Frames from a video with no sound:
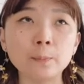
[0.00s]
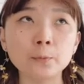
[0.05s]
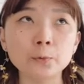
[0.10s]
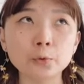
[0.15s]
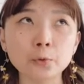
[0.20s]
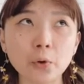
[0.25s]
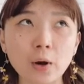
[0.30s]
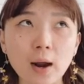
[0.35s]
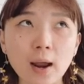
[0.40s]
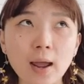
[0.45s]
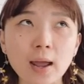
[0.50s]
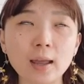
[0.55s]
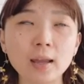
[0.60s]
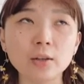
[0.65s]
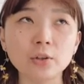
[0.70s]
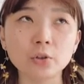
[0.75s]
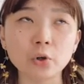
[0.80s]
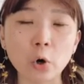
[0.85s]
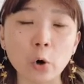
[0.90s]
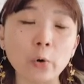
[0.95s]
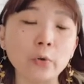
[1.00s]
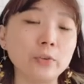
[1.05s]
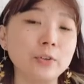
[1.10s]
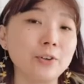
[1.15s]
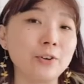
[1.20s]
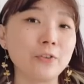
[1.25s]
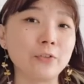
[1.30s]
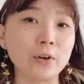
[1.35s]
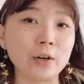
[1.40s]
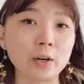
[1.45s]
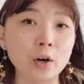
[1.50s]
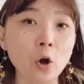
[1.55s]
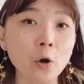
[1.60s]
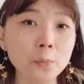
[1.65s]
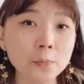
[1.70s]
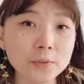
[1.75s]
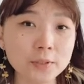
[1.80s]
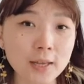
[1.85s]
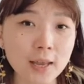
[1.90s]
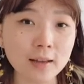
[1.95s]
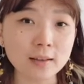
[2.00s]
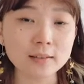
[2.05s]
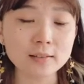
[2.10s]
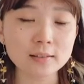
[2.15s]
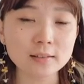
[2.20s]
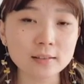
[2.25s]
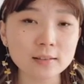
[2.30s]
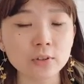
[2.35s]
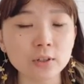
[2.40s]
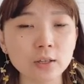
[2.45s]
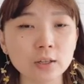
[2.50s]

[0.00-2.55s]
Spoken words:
try draw different objects.